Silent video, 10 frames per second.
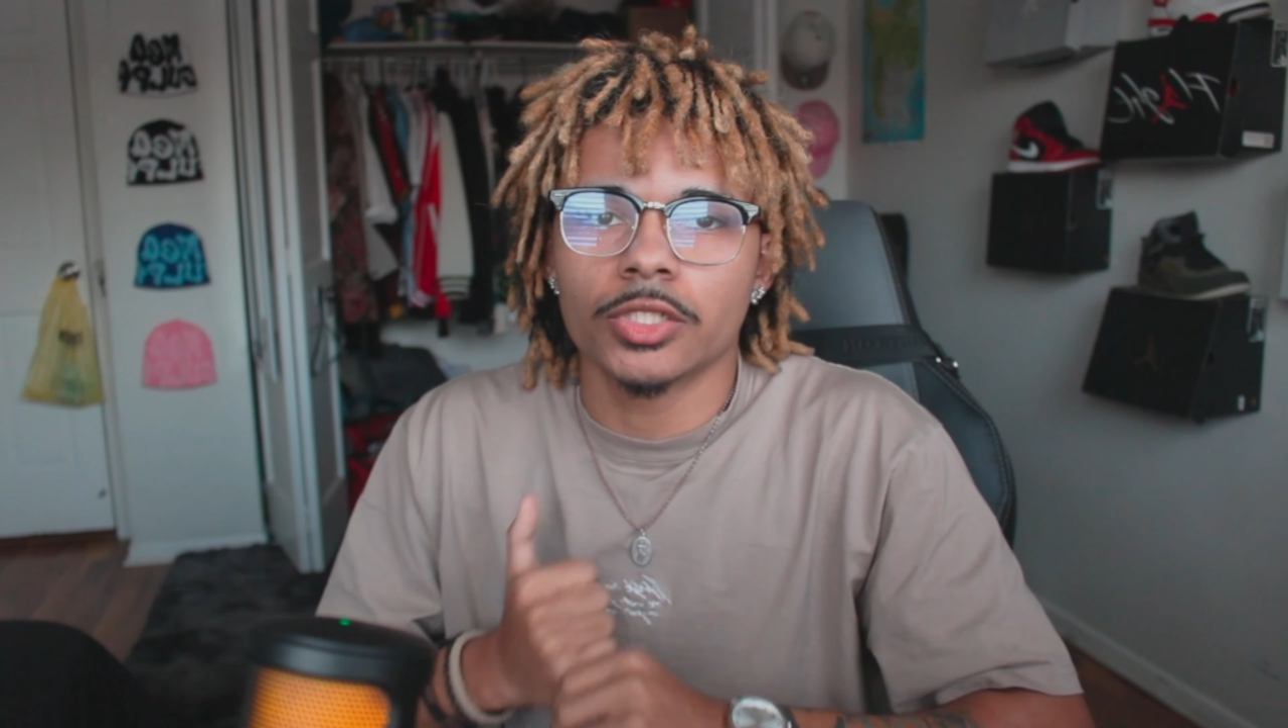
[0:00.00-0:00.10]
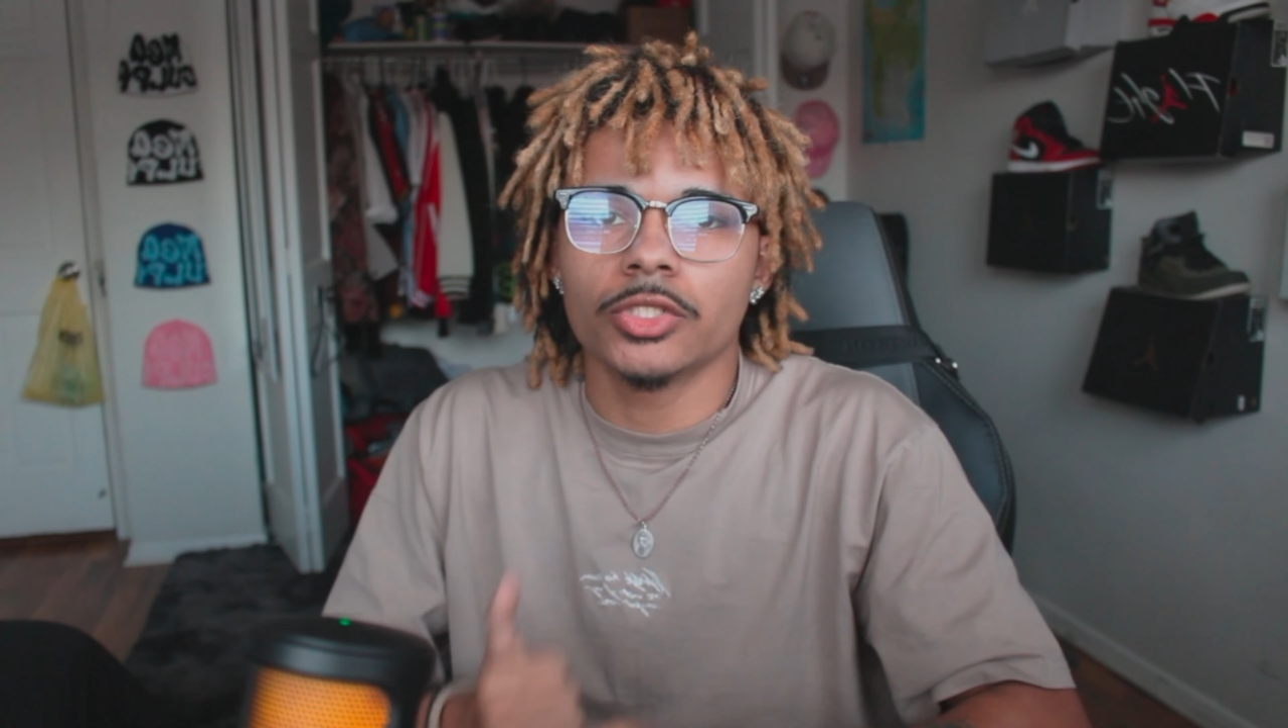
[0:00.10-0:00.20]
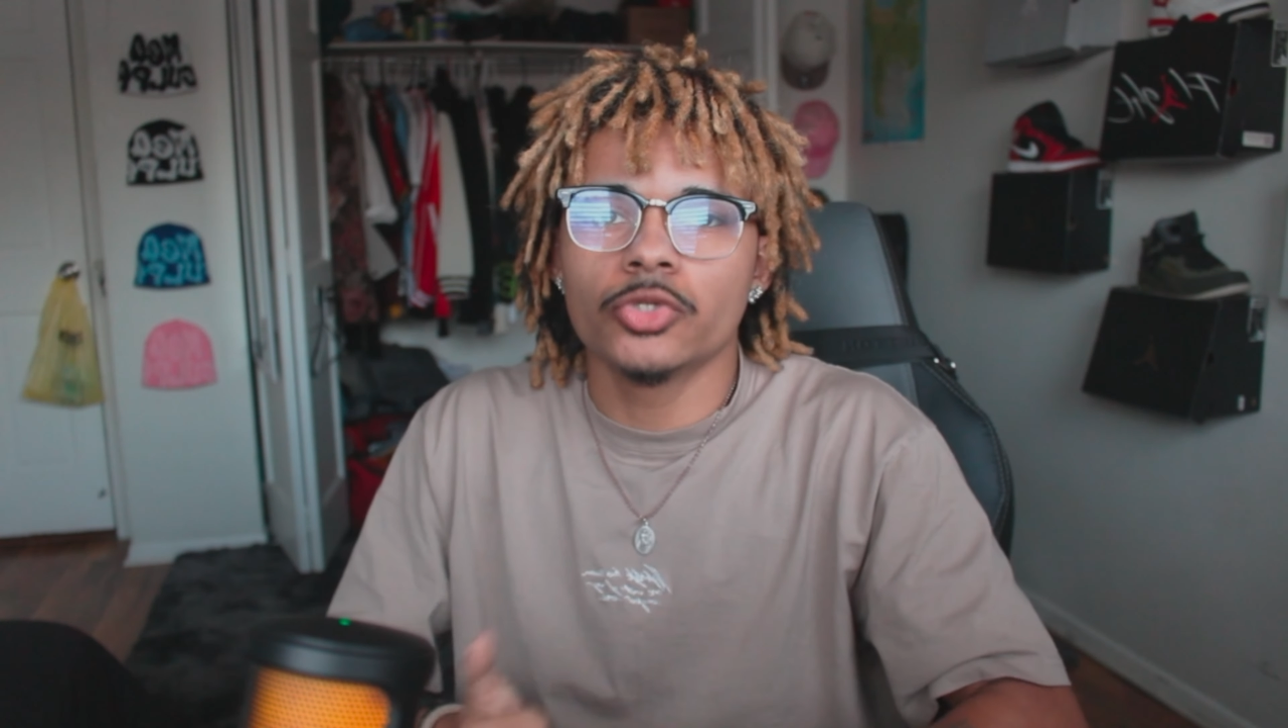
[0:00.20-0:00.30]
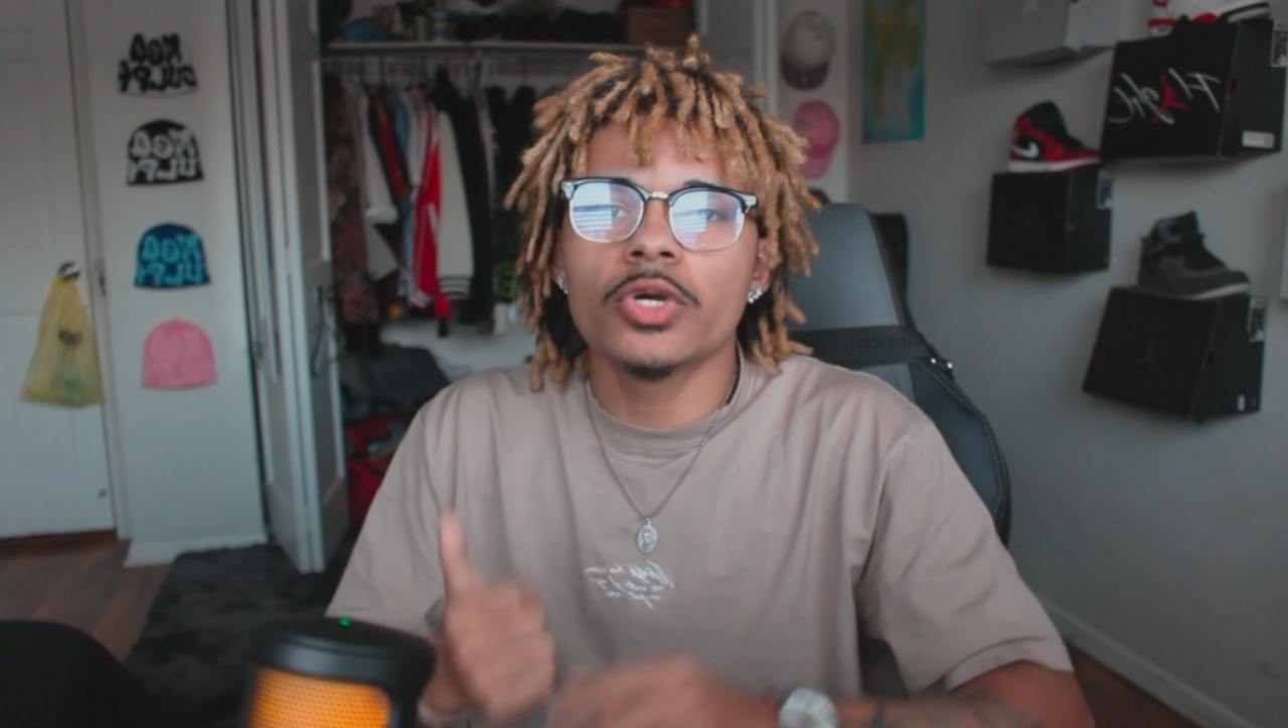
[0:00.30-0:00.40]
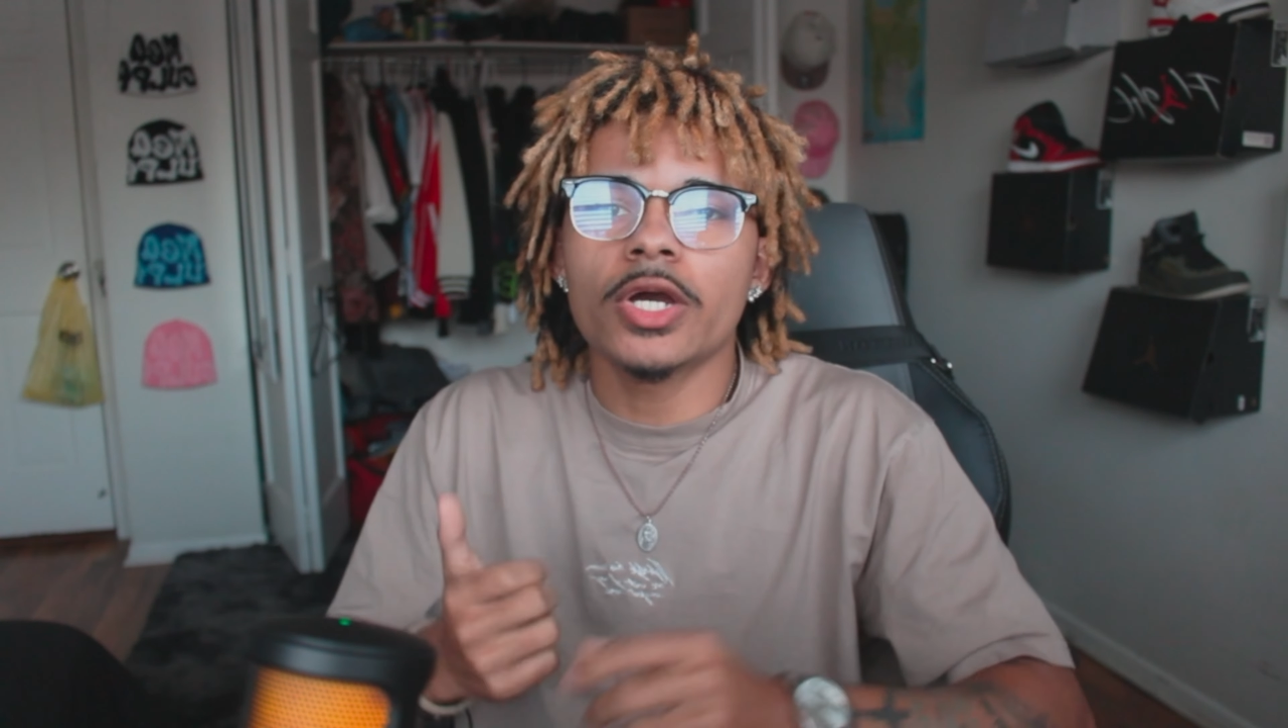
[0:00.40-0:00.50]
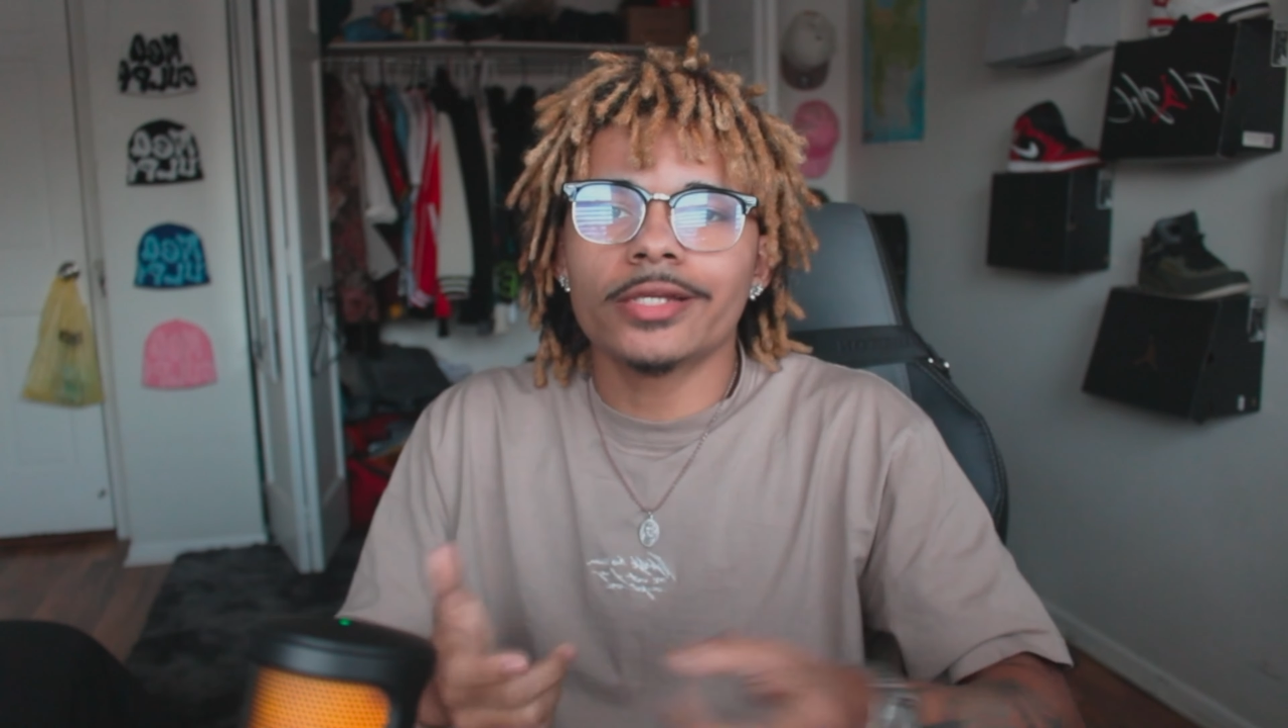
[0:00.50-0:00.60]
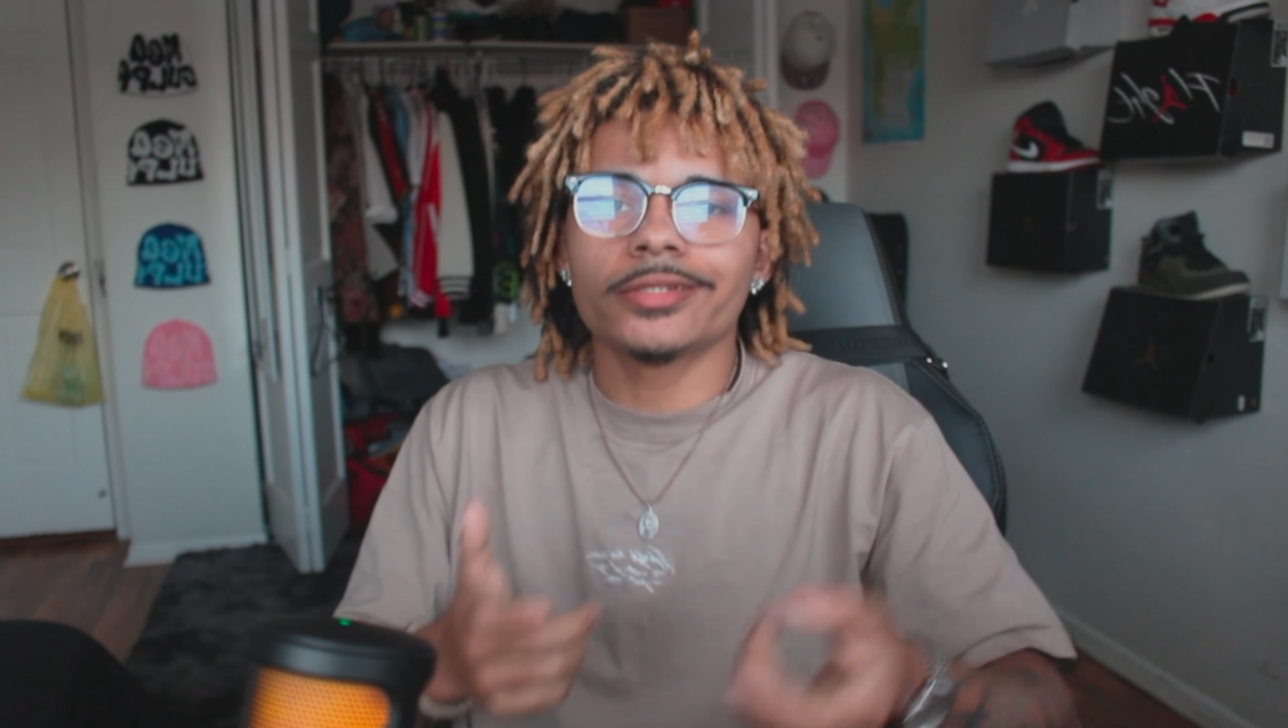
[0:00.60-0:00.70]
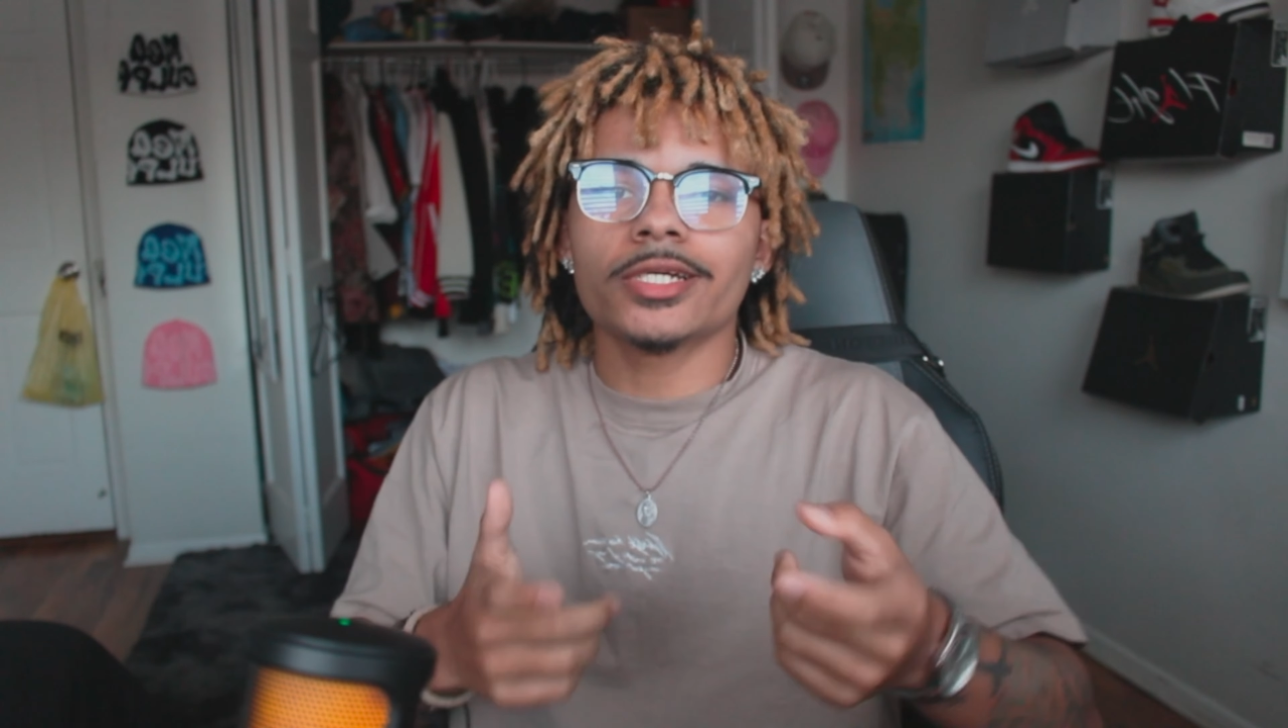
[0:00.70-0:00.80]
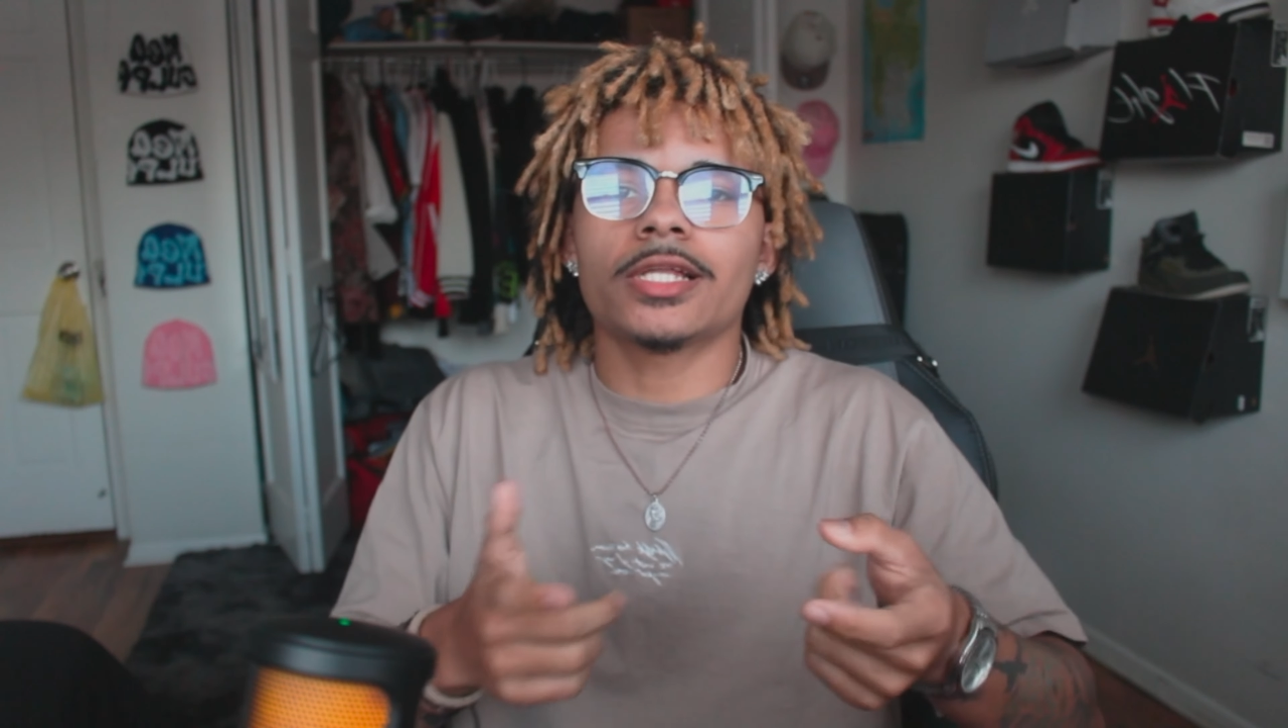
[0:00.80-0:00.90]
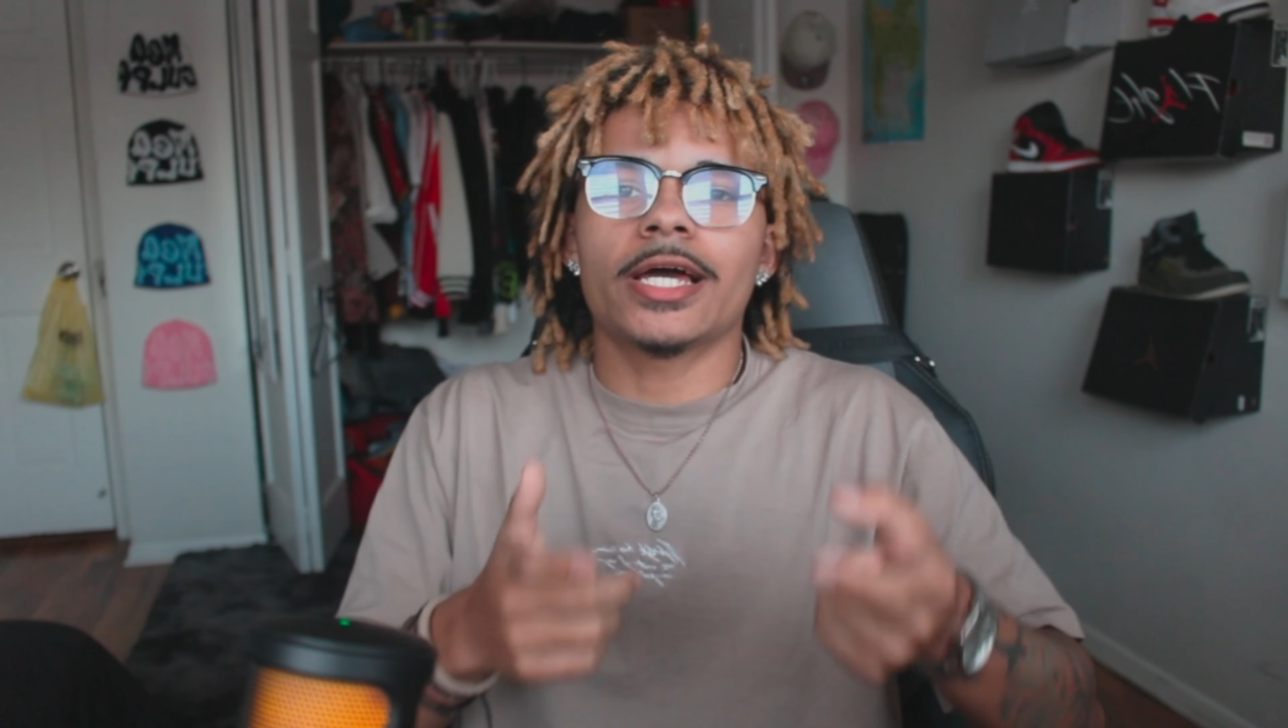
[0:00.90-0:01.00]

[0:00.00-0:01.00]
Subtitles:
you gotta look